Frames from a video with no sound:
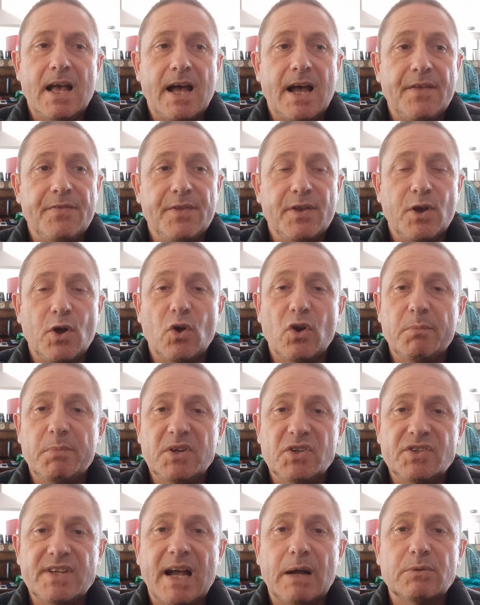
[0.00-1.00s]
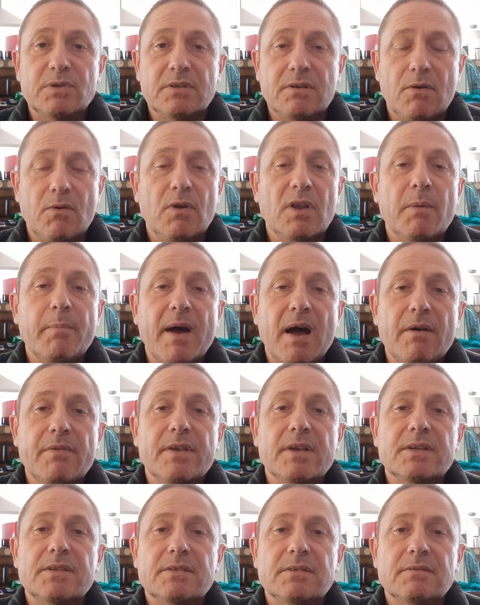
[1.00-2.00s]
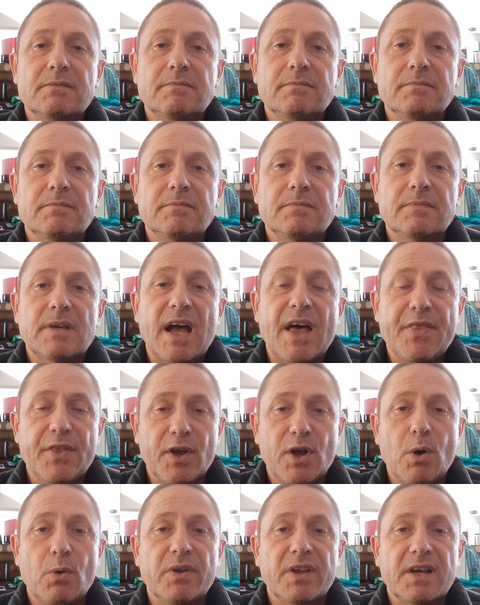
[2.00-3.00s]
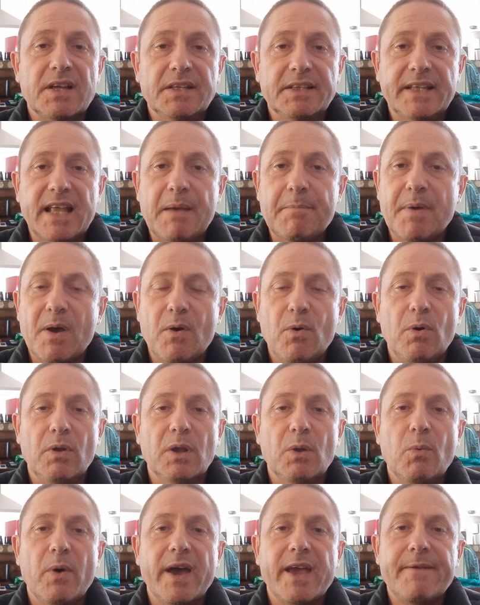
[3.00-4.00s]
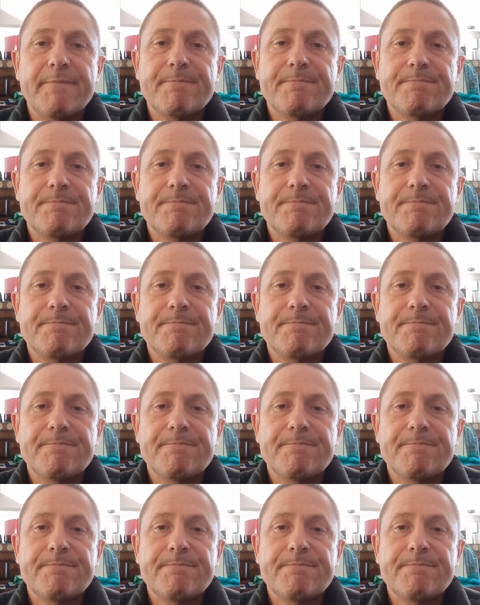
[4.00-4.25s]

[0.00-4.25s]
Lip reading: and they're going to be shouting all about this, and they're going to condemn it all the way.